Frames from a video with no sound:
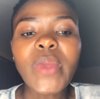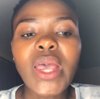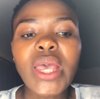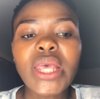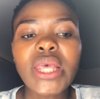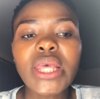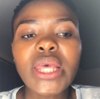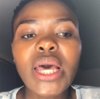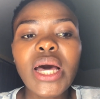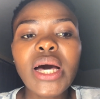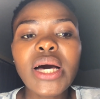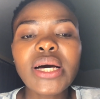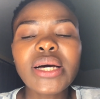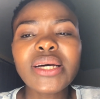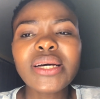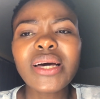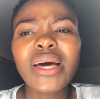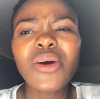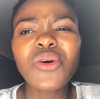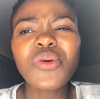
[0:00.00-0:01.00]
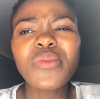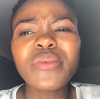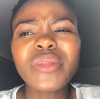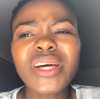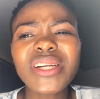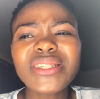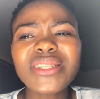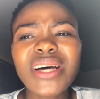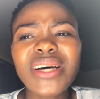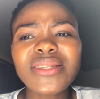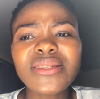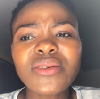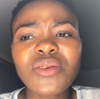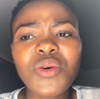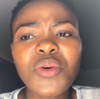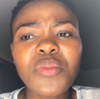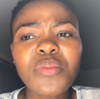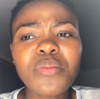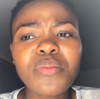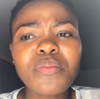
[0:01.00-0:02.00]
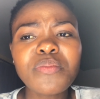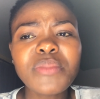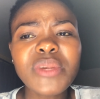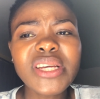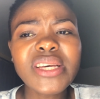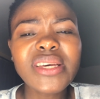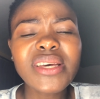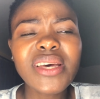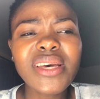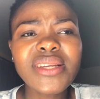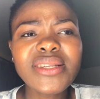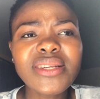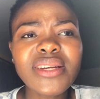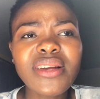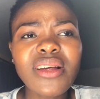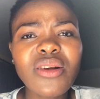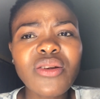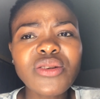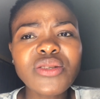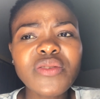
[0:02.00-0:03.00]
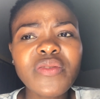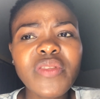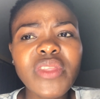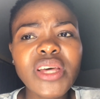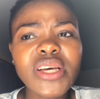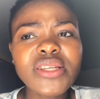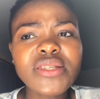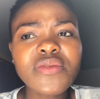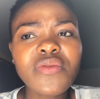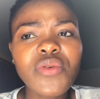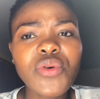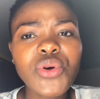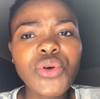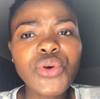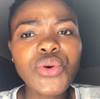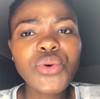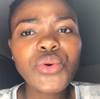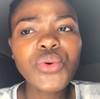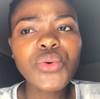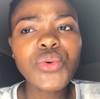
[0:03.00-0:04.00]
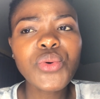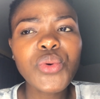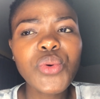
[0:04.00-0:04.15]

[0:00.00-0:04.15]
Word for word: yeah I hope that hasn't complicated a lot of things for you